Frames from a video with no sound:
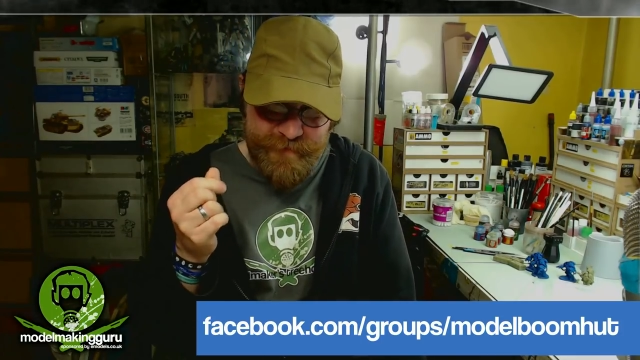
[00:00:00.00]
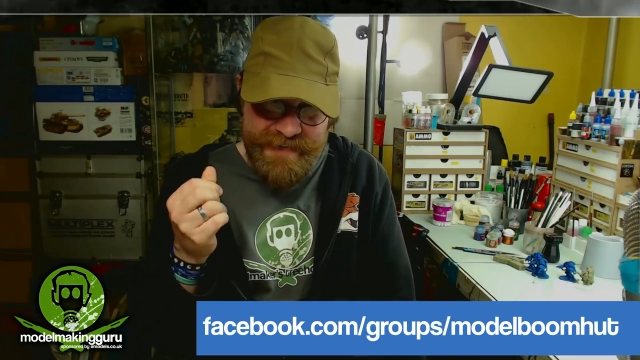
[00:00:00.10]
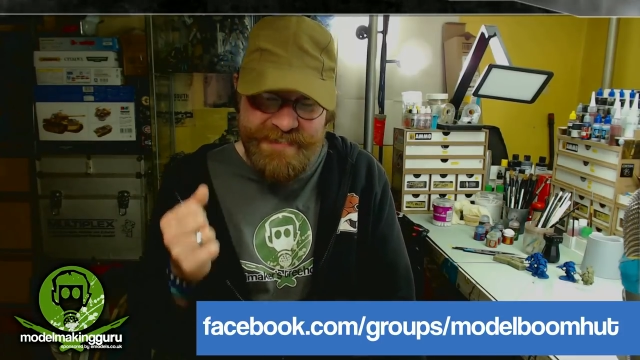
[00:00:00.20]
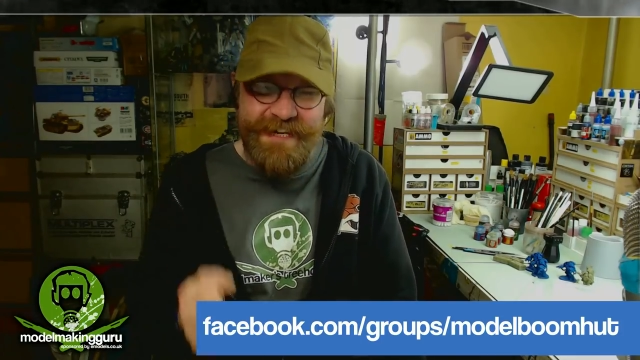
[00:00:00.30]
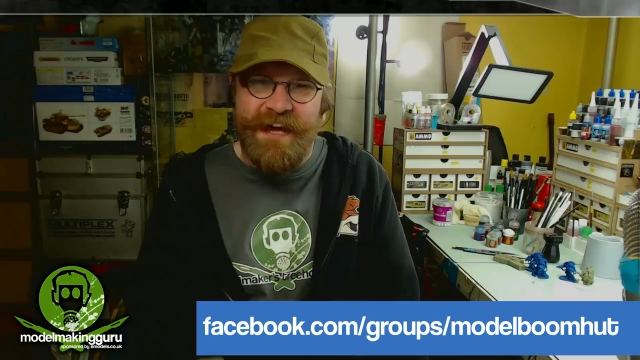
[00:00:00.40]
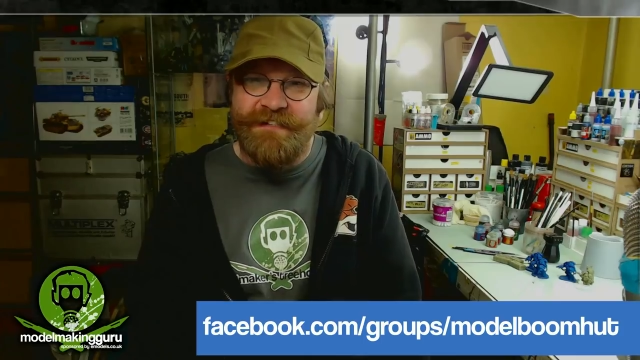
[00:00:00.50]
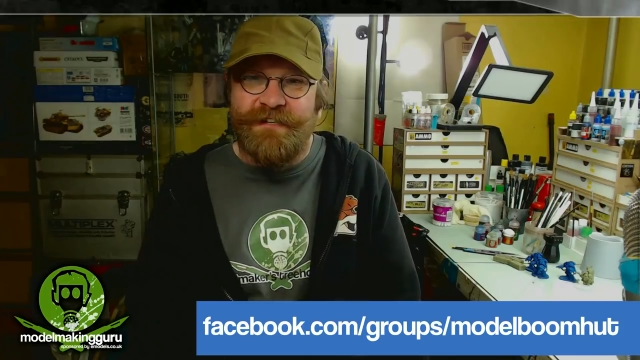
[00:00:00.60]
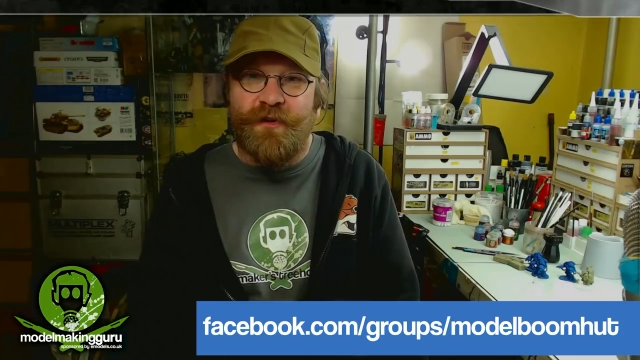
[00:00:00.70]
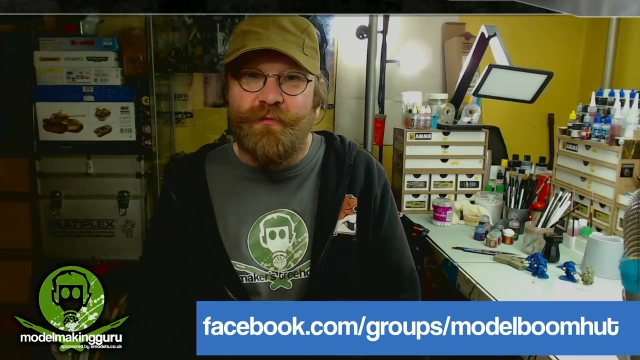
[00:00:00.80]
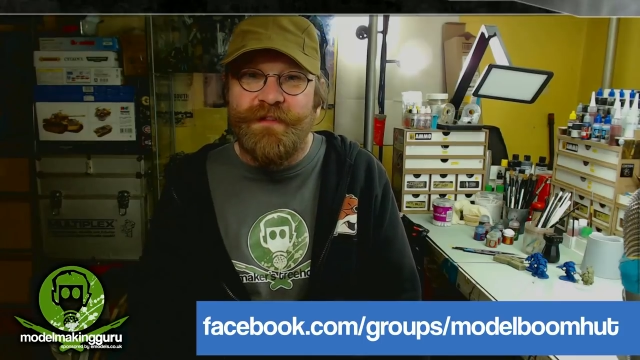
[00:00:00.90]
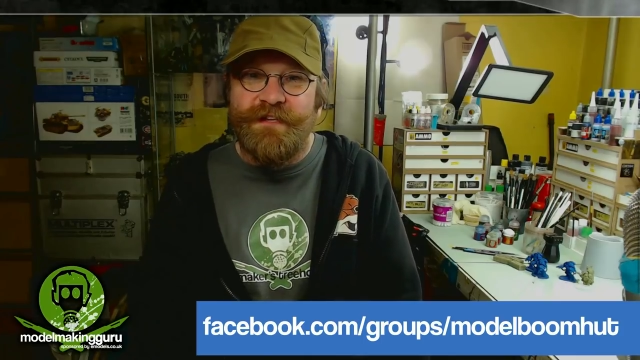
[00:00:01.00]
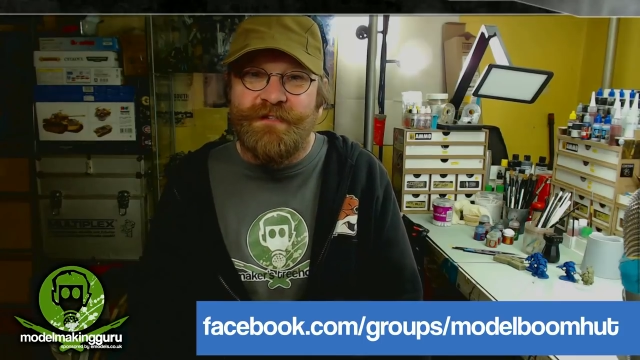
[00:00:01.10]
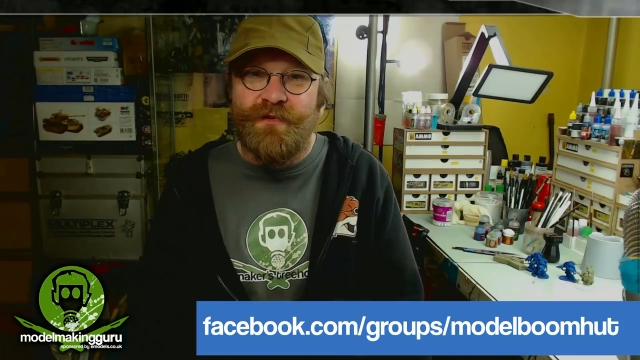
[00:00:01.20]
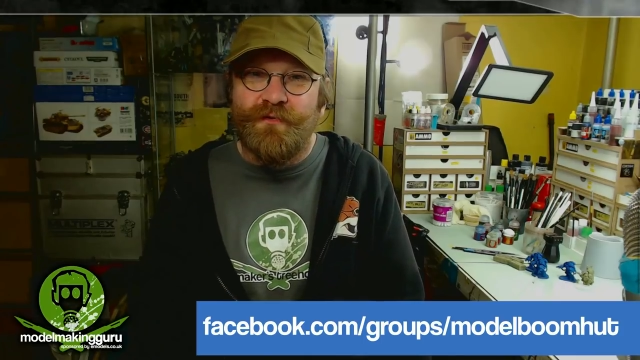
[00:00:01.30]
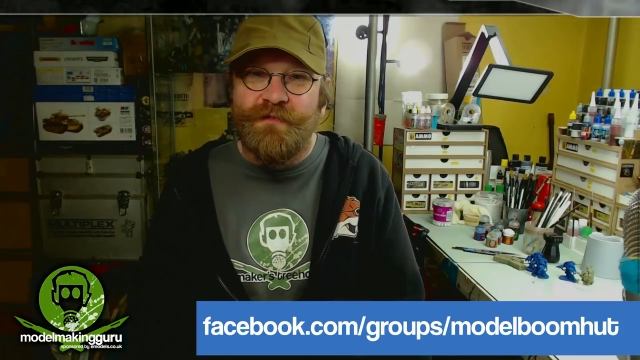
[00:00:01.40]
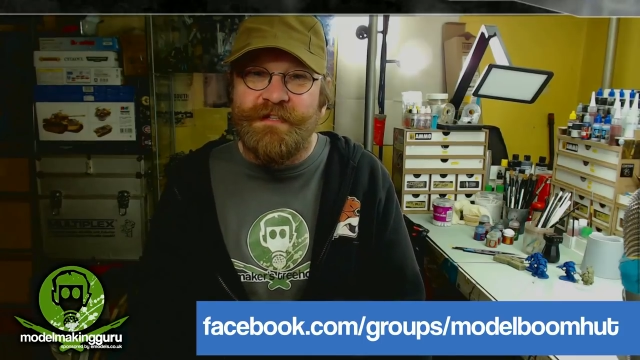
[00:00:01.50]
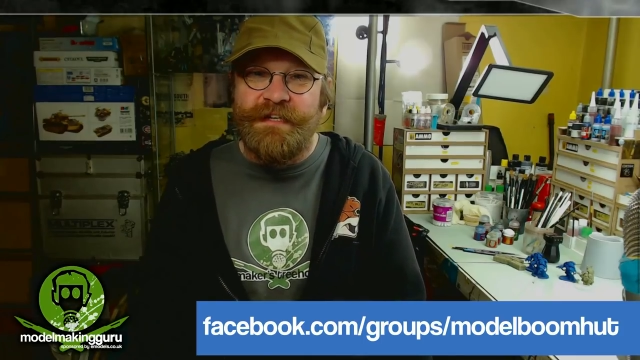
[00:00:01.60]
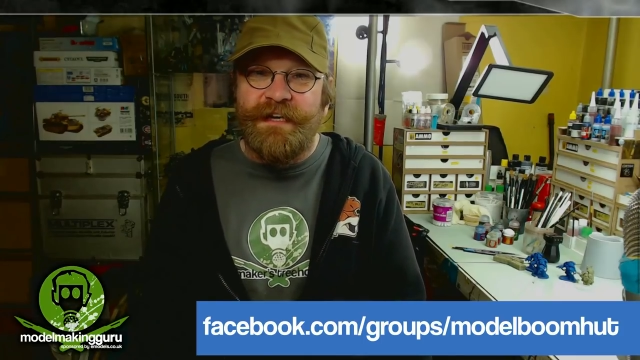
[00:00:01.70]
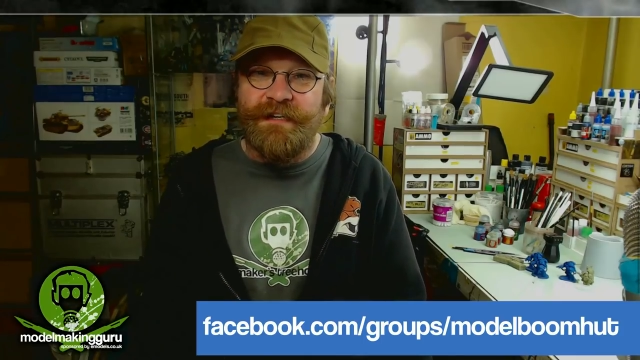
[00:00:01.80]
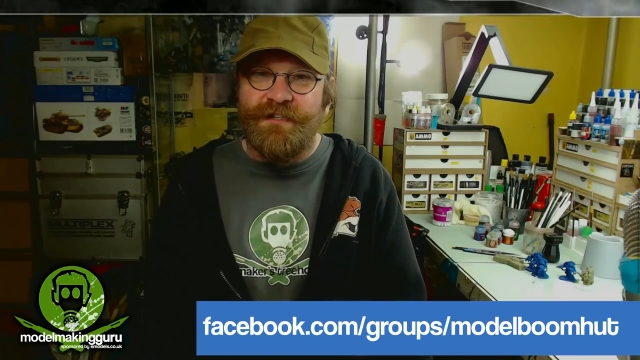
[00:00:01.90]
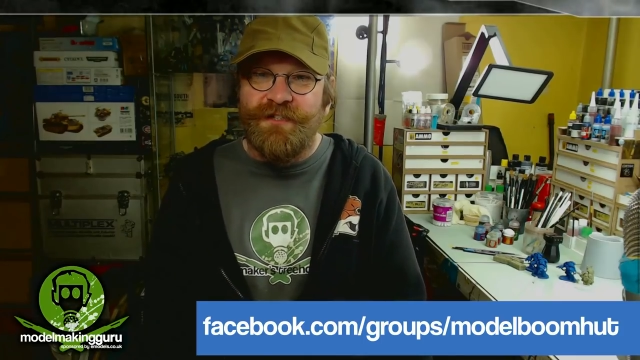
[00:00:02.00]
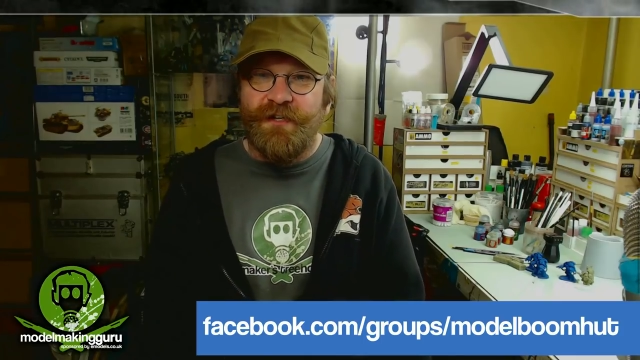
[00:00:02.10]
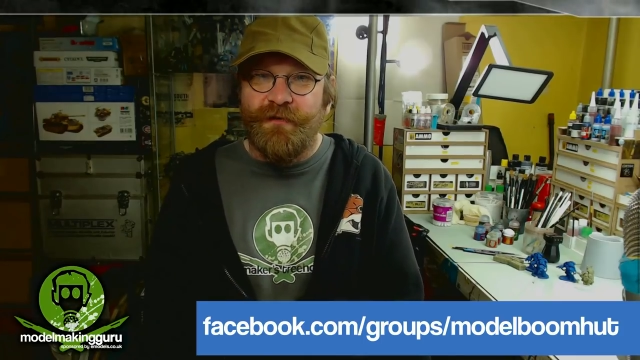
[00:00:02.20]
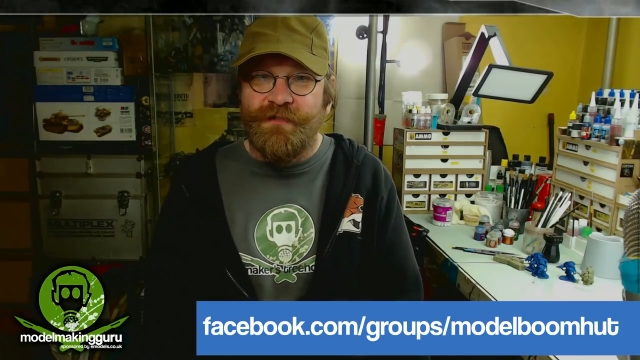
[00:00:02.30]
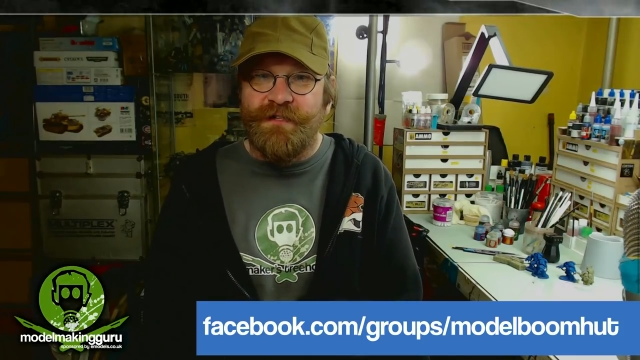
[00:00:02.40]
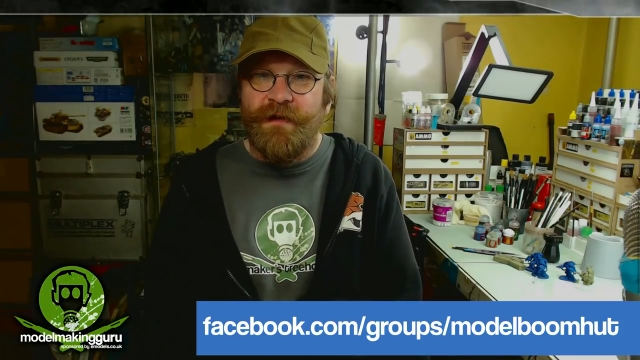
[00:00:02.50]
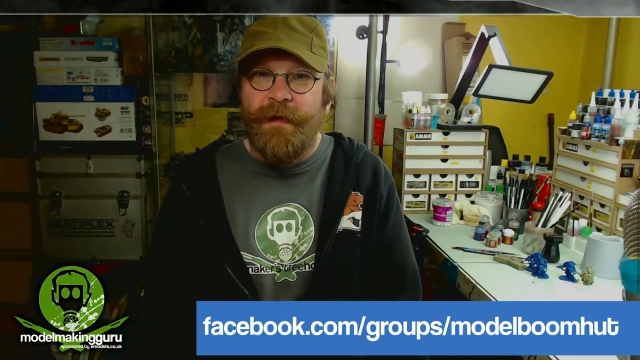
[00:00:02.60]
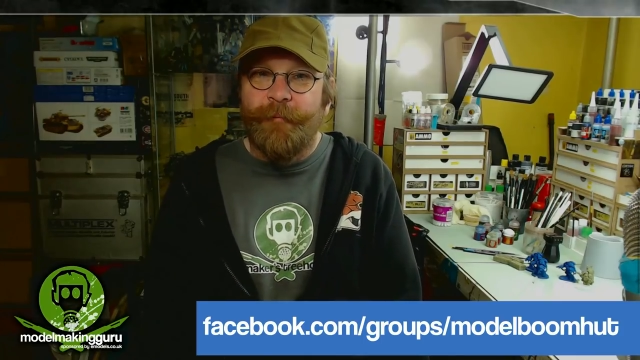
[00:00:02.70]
being tactical with your tools that you're going to choose.